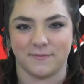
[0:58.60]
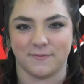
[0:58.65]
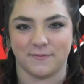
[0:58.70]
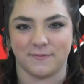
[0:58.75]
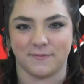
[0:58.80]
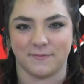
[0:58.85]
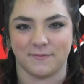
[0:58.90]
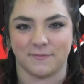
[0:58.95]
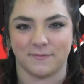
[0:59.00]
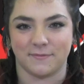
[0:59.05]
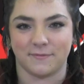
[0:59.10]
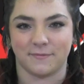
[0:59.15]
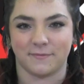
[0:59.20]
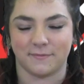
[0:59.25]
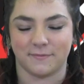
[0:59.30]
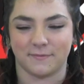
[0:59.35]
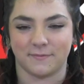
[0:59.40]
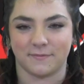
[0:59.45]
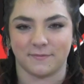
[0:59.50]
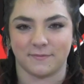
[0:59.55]

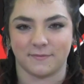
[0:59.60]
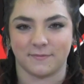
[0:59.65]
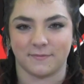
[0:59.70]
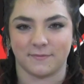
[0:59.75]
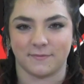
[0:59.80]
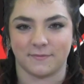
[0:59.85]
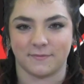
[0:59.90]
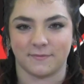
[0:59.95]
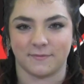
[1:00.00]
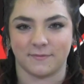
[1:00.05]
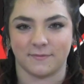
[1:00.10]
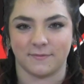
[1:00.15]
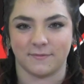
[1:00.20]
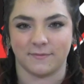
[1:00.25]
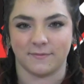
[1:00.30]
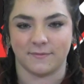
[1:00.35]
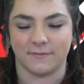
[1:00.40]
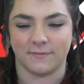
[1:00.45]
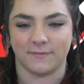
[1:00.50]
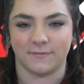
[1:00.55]

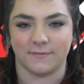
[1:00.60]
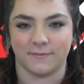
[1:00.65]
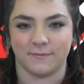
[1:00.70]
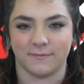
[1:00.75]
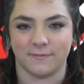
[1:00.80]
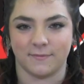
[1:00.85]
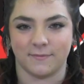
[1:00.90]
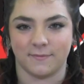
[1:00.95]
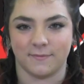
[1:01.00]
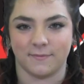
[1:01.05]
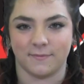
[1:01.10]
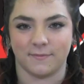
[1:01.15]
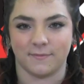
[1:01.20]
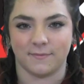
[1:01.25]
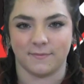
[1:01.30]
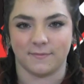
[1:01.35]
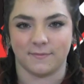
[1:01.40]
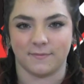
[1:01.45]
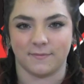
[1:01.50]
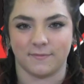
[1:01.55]

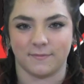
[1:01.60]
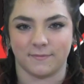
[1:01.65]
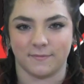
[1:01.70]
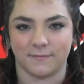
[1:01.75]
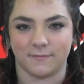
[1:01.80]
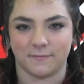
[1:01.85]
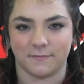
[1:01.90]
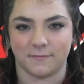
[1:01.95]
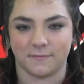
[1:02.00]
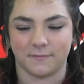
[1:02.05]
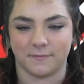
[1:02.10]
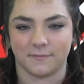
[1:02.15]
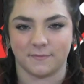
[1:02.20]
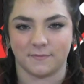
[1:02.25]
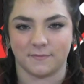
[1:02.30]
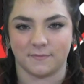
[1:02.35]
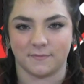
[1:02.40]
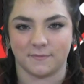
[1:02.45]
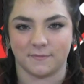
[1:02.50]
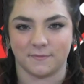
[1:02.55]

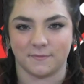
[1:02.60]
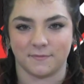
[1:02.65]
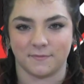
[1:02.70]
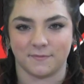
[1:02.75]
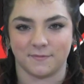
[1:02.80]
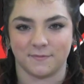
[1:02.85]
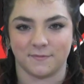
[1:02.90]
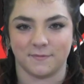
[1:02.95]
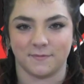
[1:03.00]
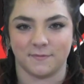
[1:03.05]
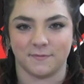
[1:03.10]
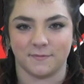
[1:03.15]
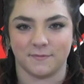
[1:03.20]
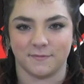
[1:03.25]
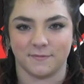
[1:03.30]
[no speech]